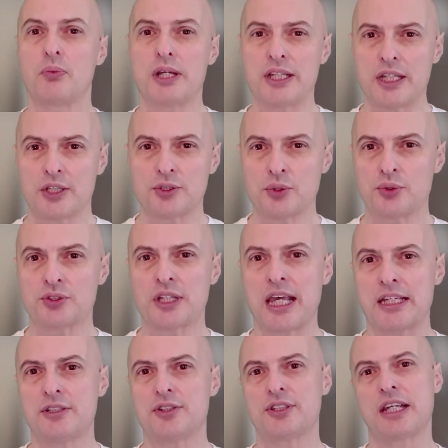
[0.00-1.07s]
where the exhaust
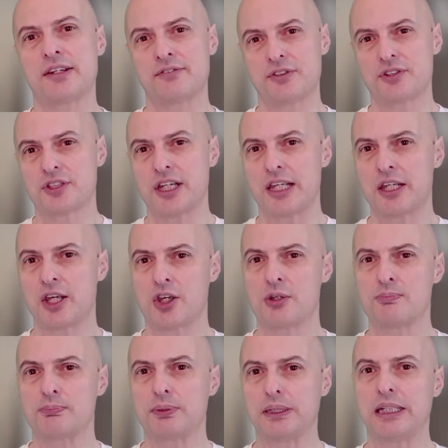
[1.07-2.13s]
headers have to take a
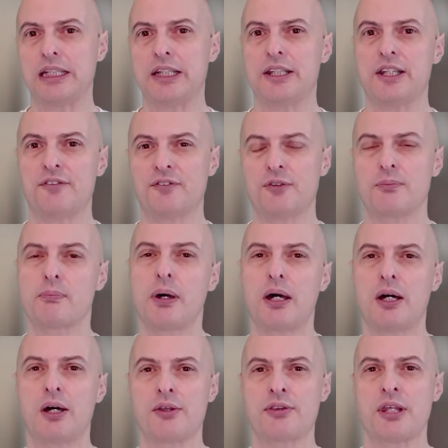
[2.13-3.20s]
completely different
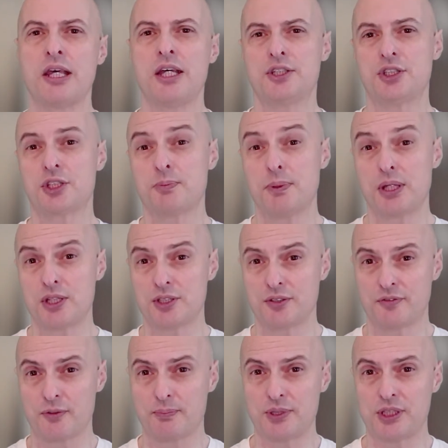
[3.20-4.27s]
path just because of
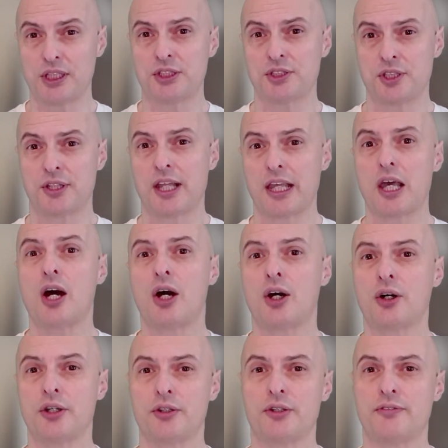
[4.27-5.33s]
the position they are
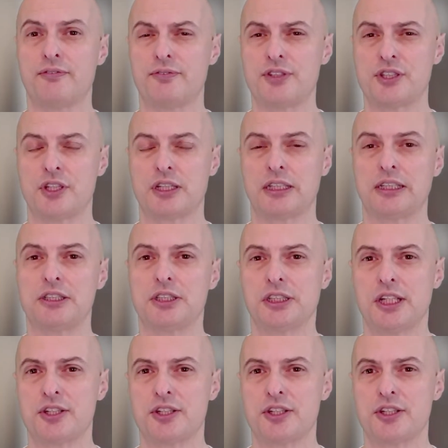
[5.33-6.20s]
on the physical engine